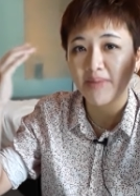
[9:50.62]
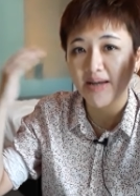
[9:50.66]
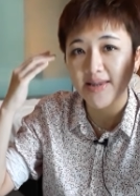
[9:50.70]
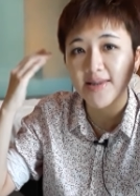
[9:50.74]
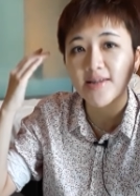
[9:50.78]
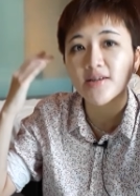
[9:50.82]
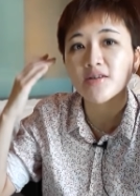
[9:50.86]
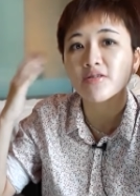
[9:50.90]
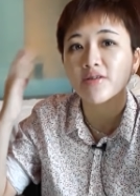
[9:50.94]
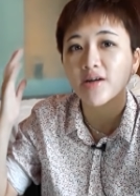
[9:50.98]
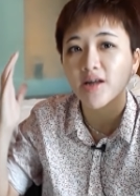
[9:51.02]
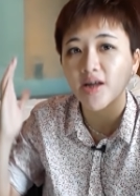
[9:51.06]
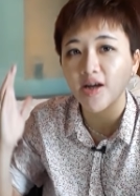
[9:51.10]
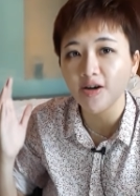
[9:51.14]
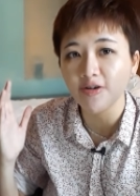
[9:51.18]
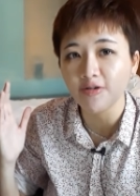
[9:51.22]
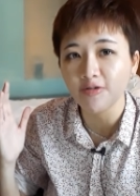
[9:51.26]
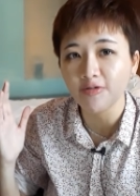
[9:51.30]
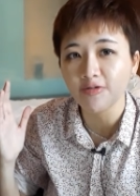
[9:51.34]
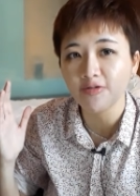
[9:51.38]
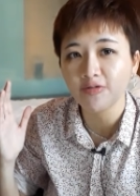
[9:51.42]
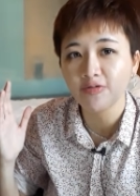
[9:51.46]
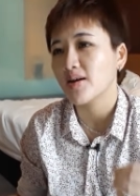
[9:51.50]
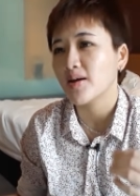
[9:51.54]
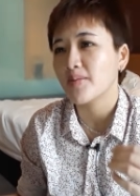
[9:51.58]
mental
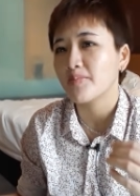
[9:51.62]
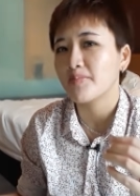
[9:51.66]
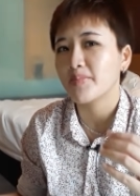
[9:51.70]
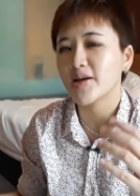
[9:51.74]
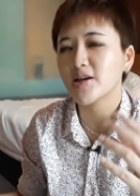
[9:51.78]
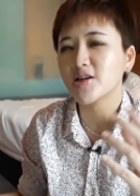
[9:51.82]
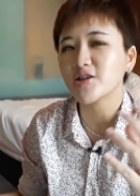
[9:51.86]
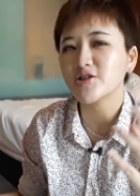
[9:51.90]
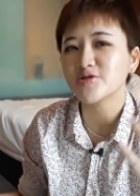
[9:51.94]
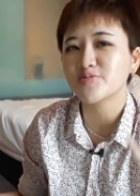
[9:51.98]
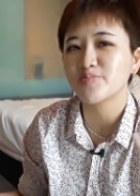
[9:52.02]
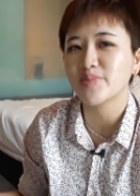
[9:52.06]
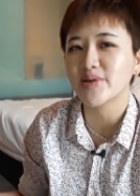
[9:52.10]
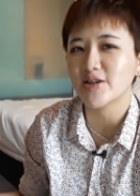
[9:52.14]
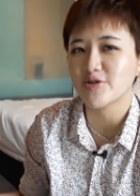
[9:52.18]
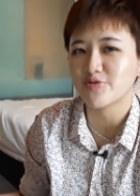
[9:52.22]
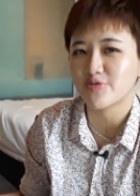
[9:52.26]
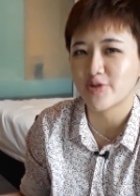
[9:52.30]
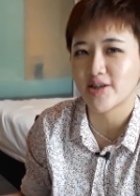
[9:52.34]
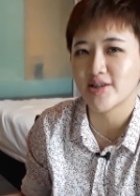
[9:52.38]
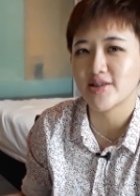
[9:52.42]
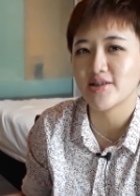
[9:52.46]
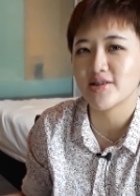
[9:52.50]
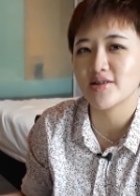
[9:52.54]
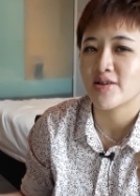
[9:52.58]
health. Because being a
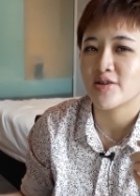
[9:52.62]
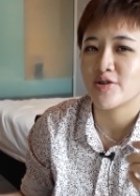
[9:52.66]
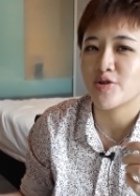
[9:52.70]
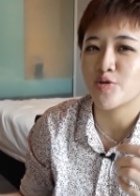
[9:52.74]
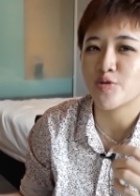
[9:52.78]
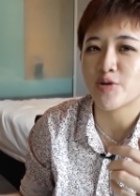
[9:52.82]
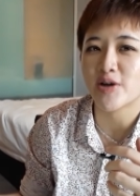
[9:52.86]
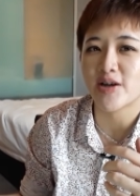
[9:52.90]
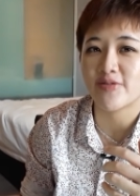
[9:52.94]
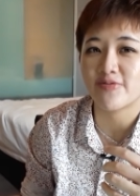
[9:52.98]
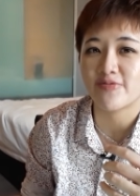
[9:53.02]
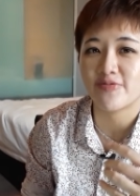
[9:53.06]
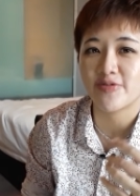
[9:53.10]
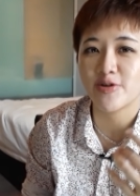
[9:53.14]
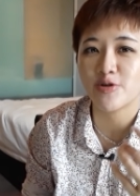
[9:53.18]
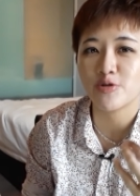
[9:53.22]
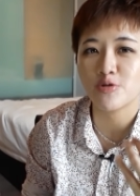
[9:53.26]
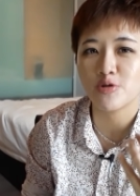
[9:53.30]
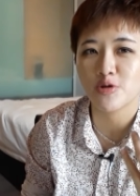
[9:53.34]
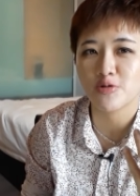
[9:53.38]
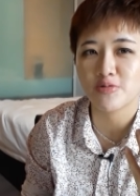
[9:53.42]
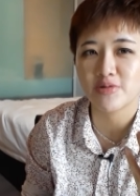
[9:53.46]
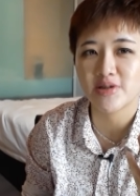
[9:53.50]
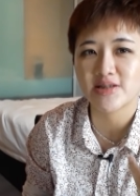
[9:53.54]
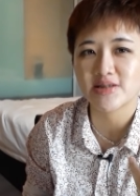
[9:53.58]
trader, you can feel
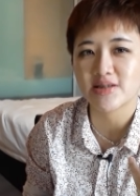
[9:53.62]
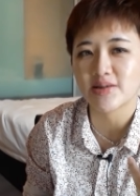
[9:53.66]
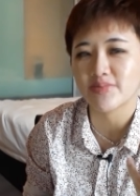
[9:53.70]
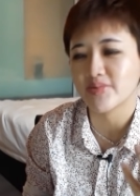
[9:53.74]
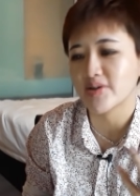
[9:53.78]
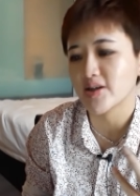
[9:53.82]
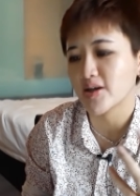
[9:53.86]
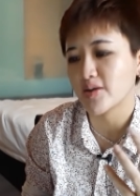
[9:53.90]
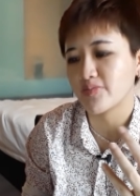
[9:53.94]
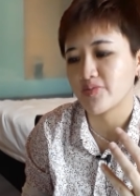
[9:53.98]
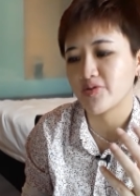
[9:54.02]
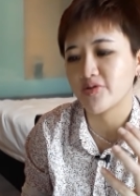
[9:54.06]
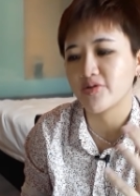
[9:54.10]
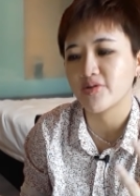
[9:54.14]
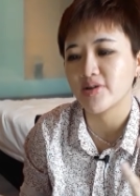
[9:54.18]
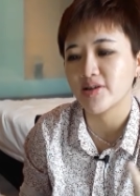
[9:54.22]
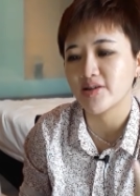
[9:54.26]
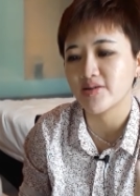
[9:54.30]
lonely sometimes.